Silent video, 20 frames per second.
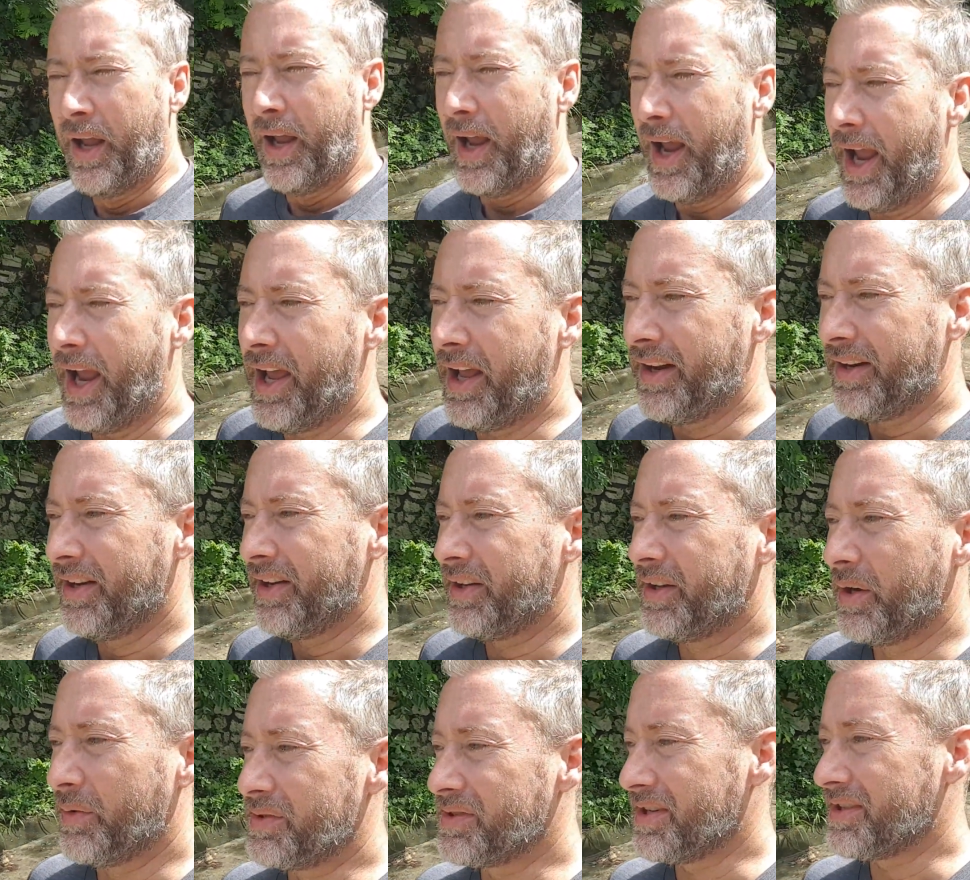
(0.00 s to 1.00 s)
And
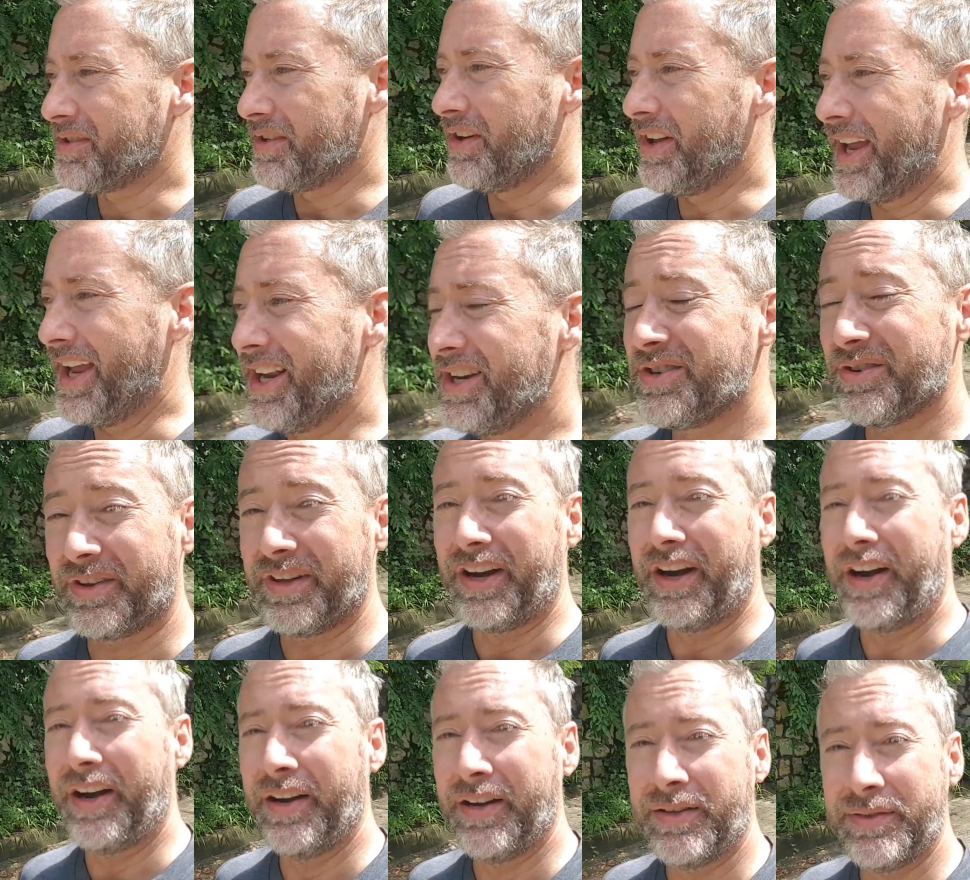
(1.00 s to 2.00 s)
there was this little angel
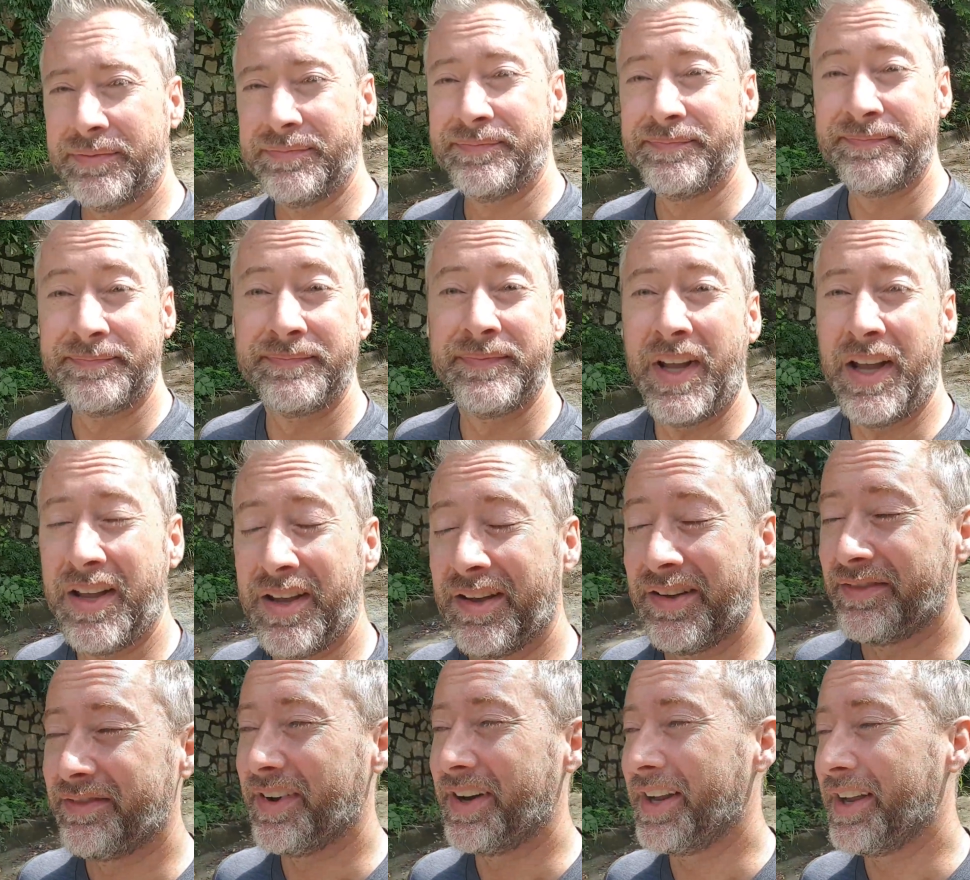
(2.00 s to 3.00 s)
there.
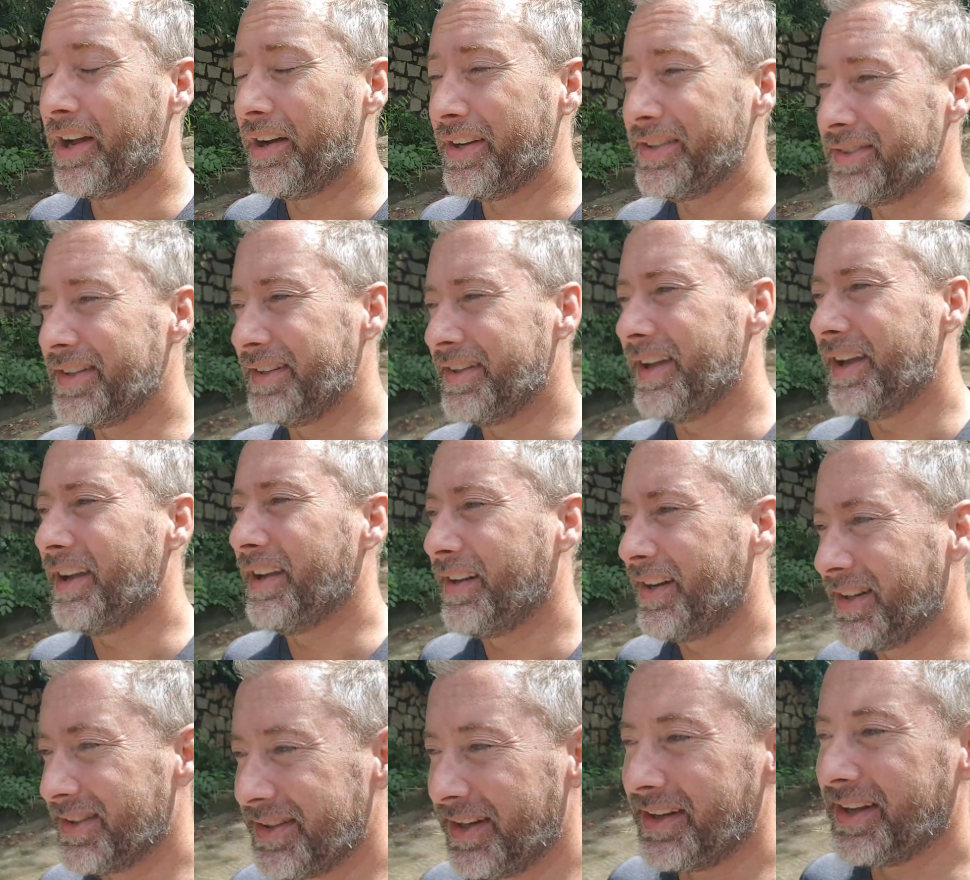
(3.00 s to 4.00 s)
Funny how I say that,
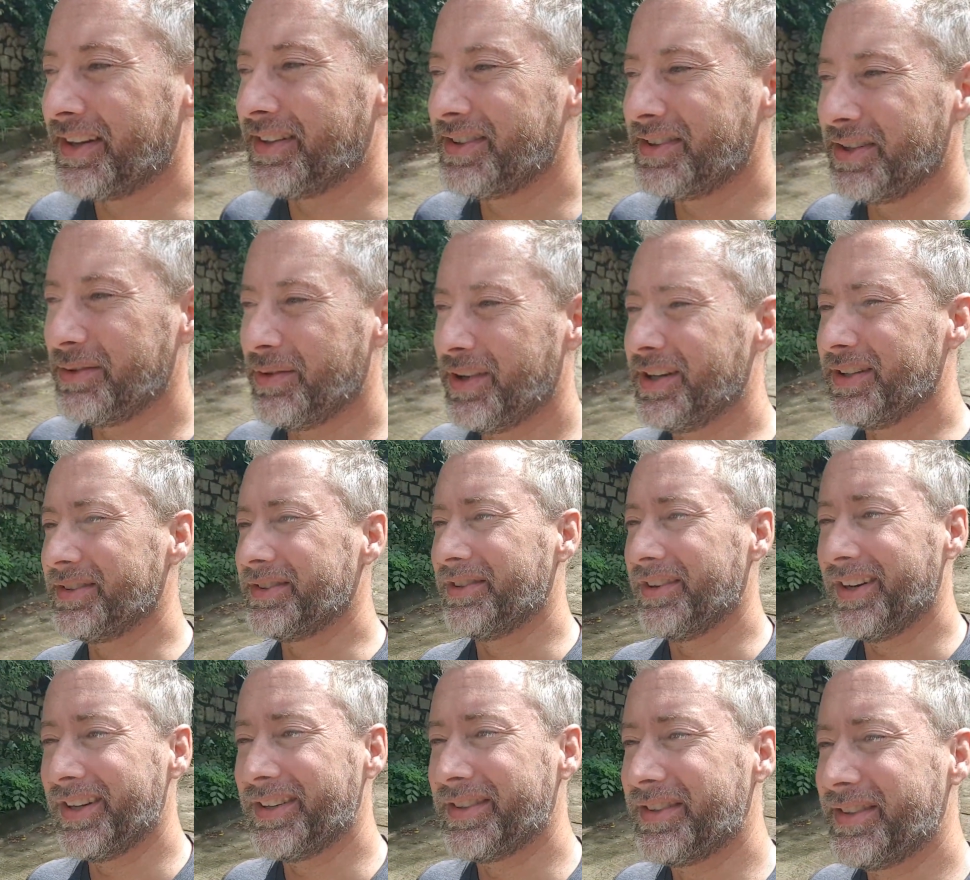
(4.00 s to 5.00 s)
because I think she was,
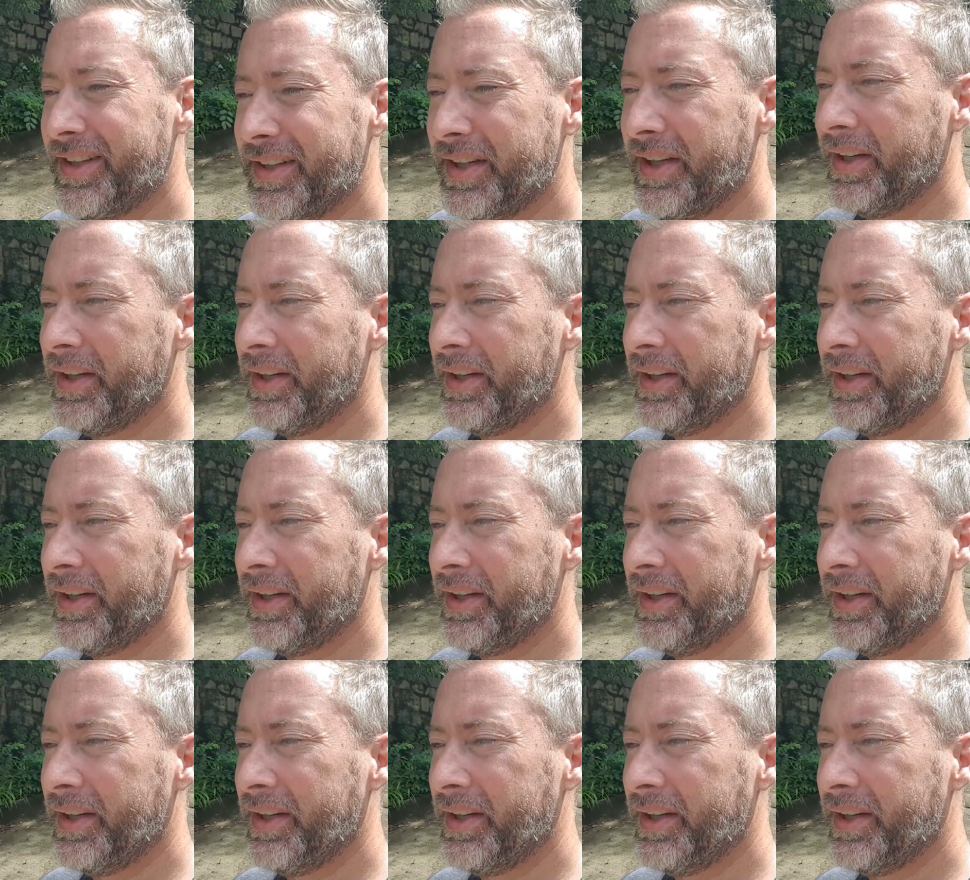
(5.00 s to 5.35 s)
or is.